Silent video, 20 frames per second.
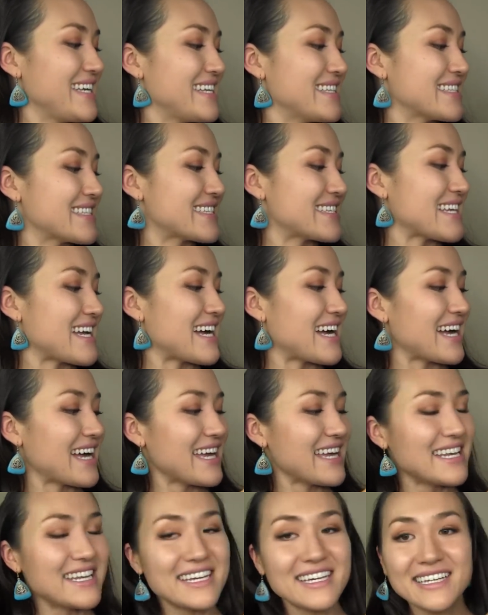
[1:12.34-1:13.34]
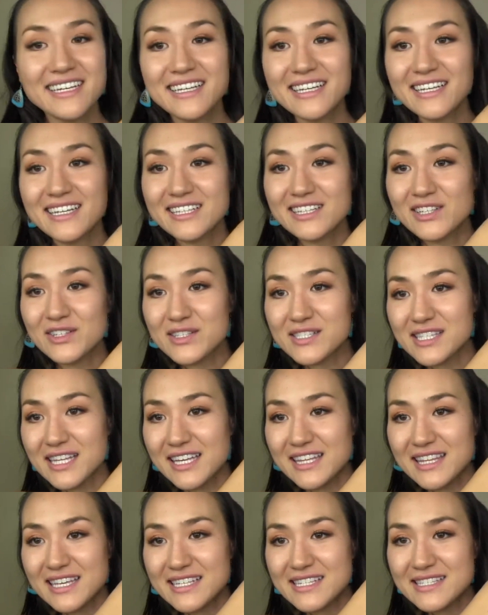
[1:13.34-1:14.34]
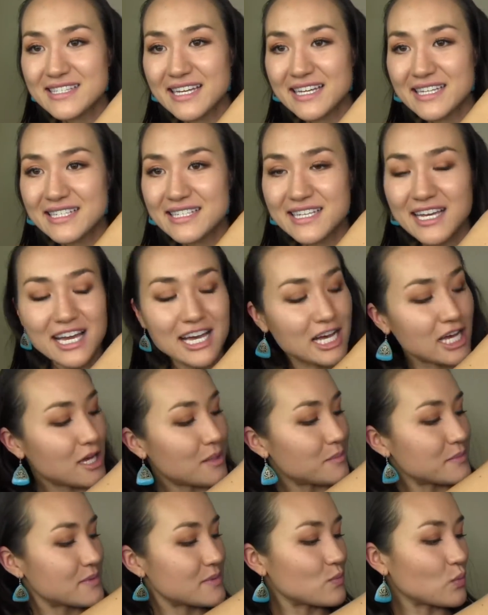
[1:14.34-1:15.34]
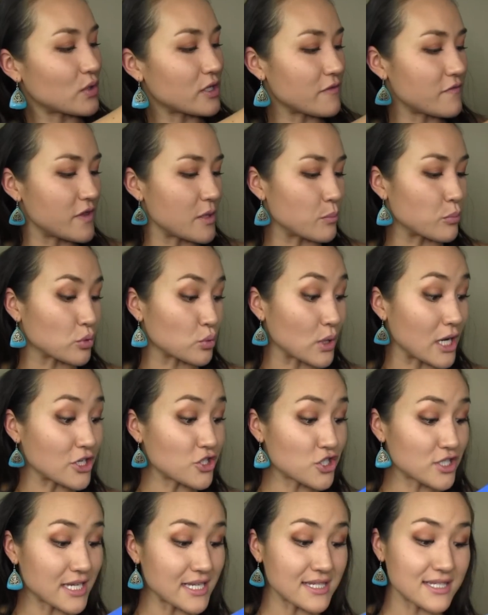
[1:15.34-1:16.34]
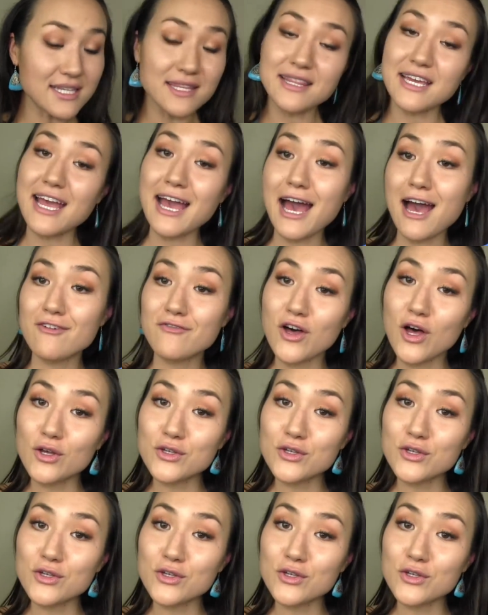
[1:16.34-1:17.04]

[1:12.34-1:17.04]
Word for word: inside, looks like they sent um, one of the brush sets that they have